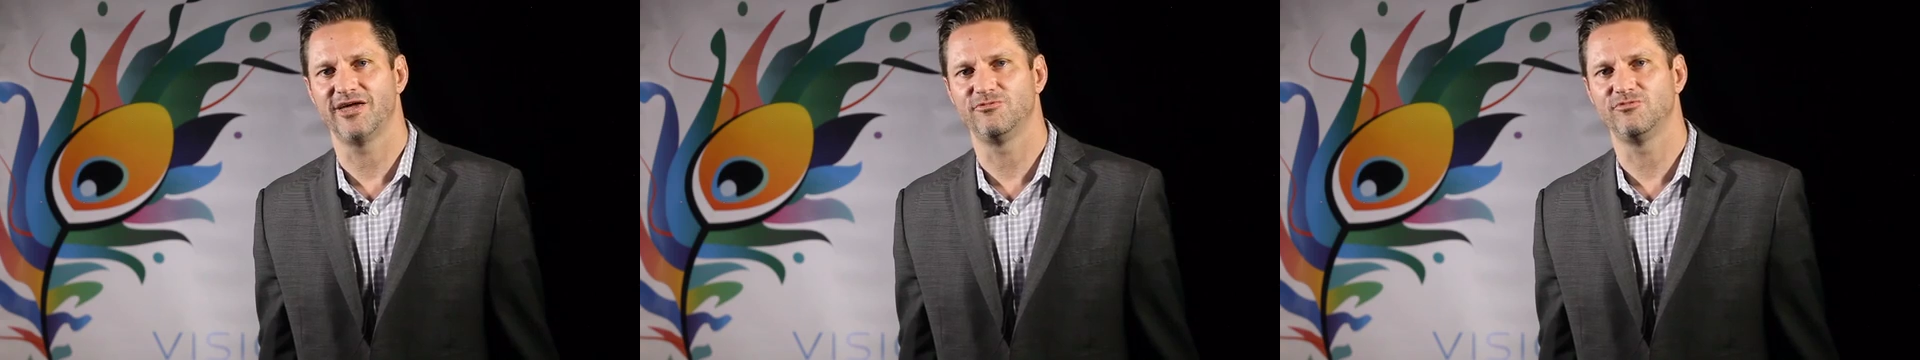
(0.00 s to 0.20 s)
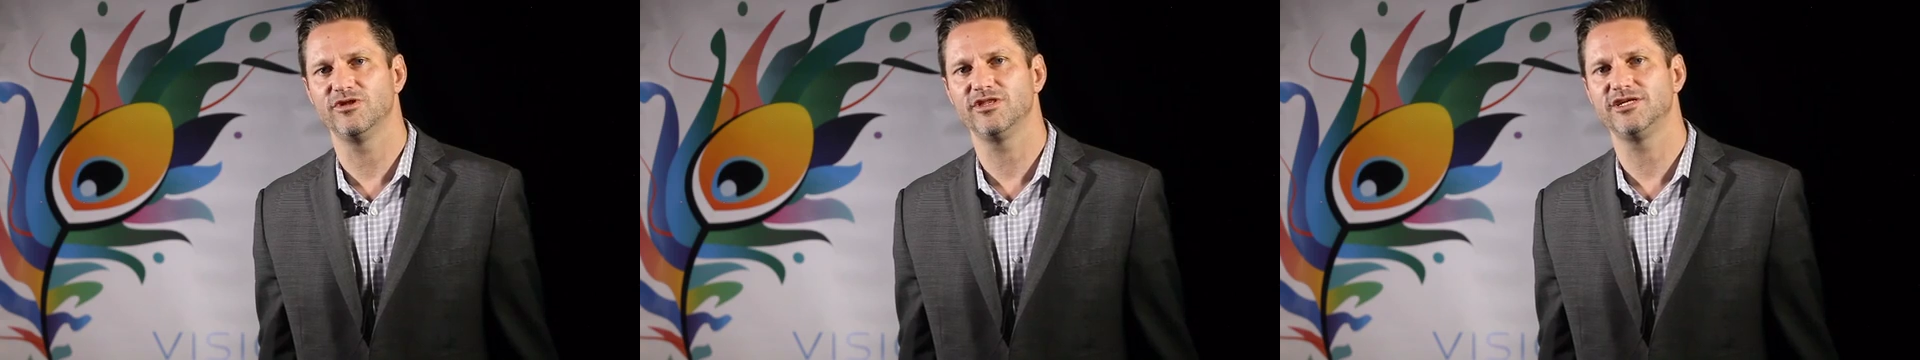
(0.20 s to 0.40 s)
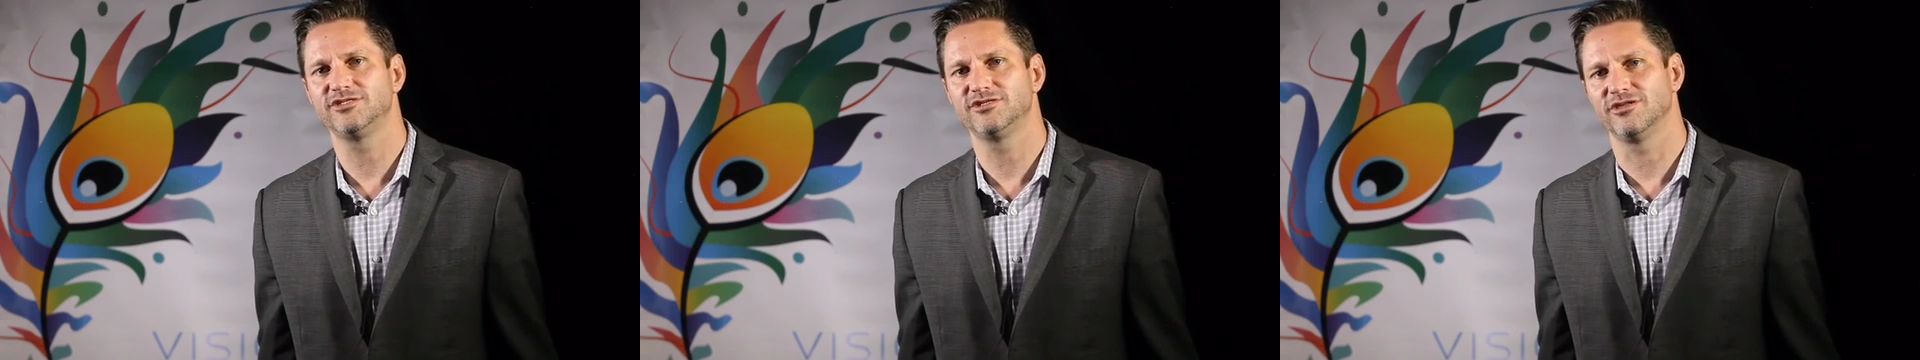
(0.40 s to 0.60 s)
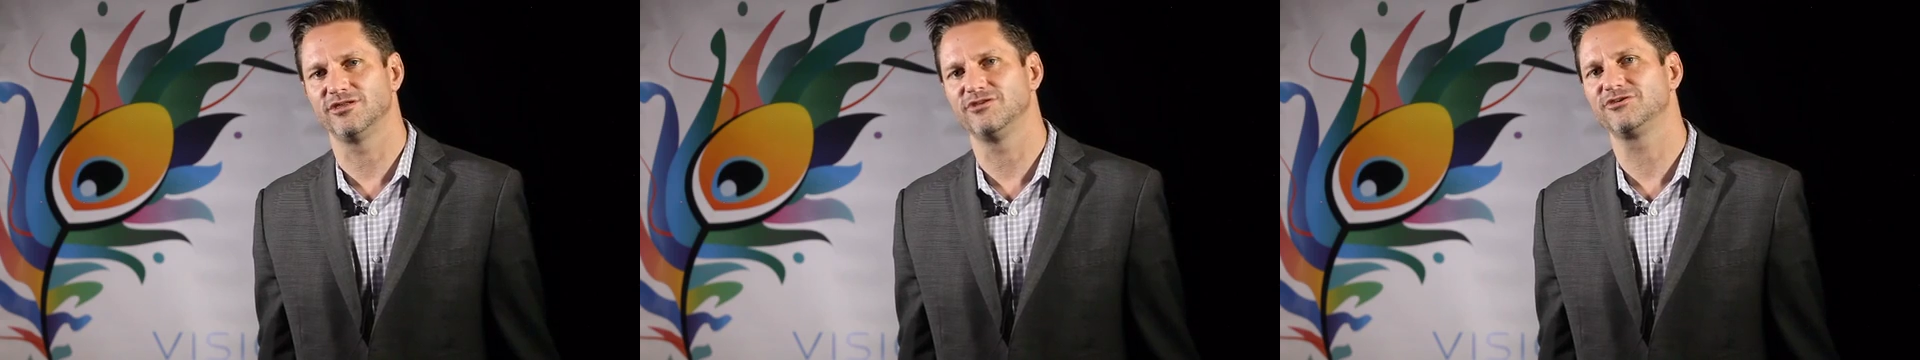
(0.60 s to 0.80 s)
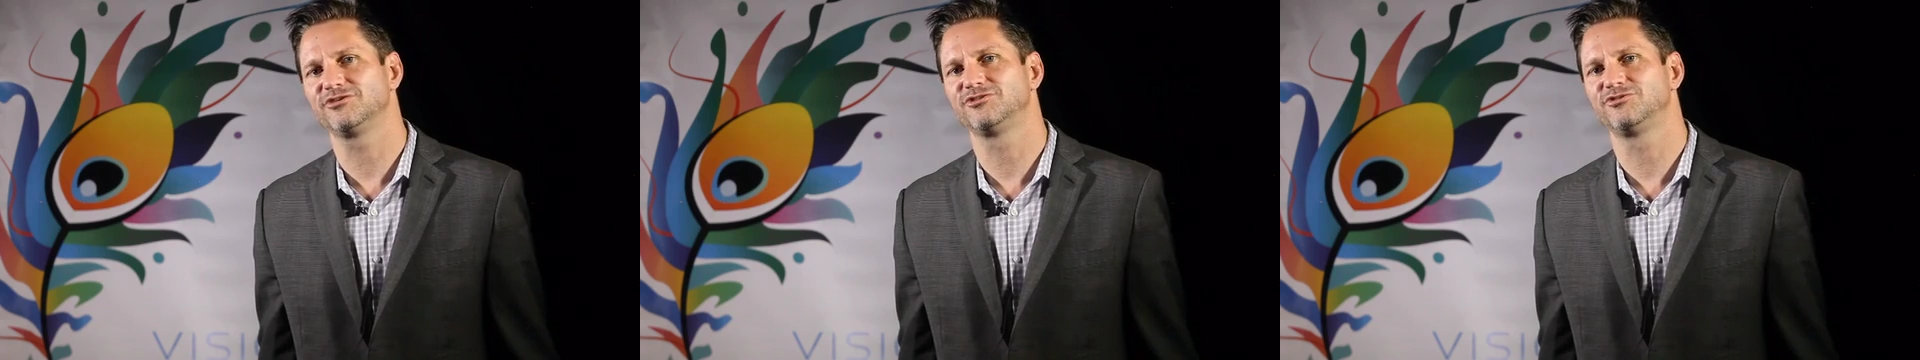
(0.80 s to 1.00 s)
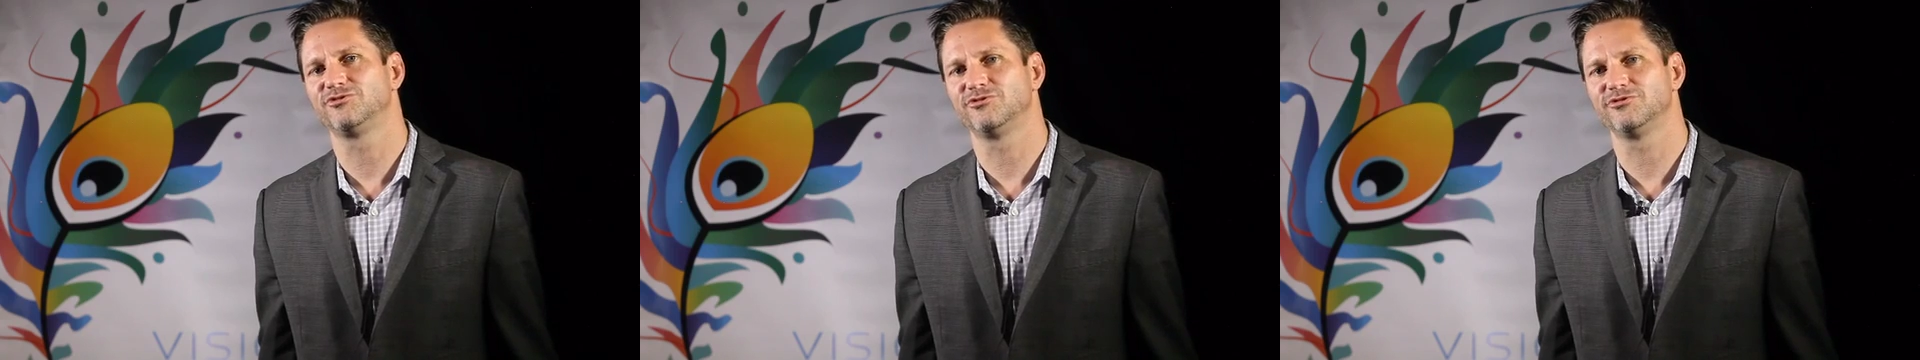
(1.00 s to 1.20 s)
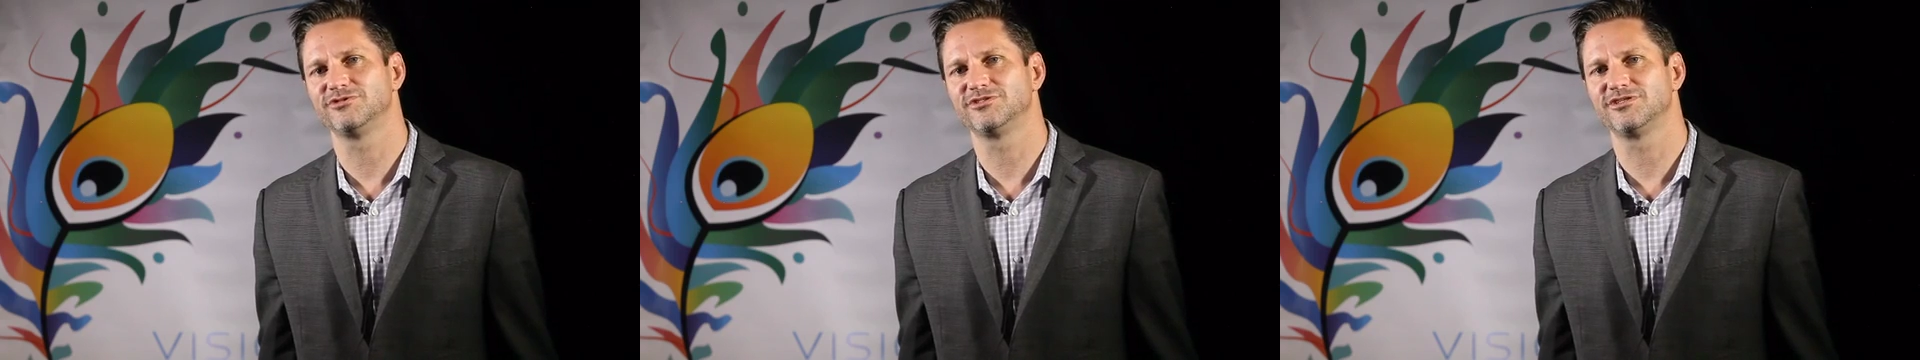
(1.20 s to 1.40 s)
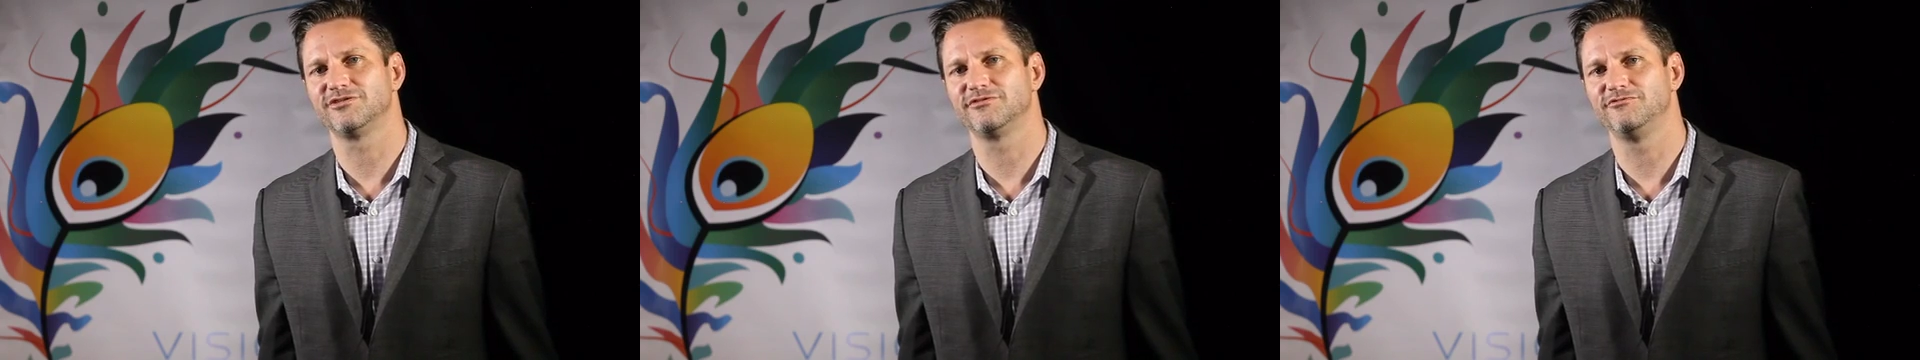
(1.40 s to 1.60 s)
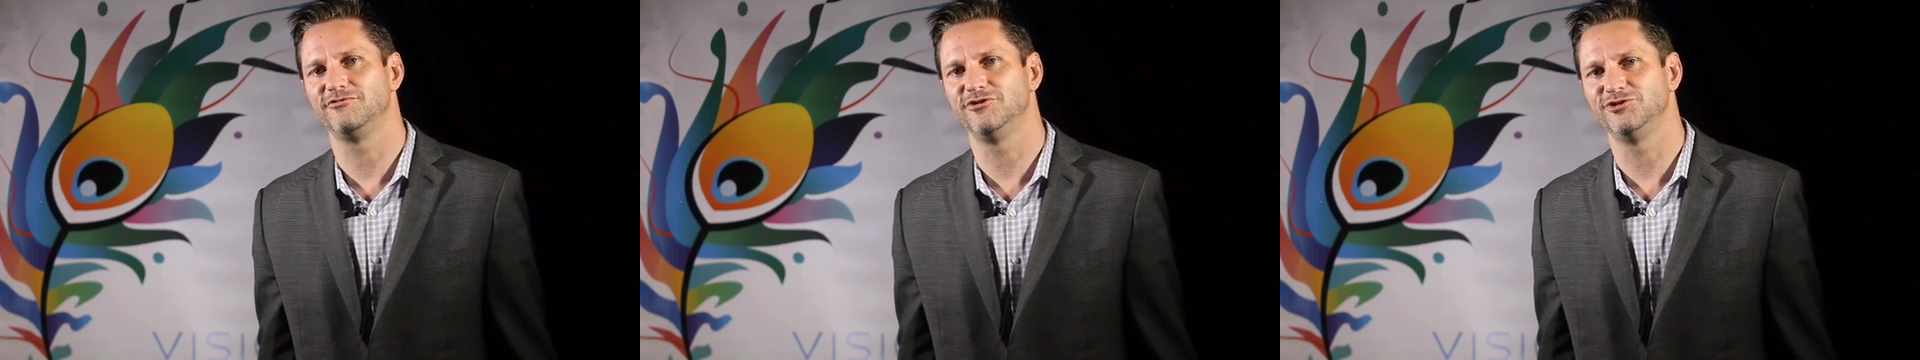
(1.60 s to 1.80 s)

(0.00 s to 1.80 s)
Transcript: and really to look towards the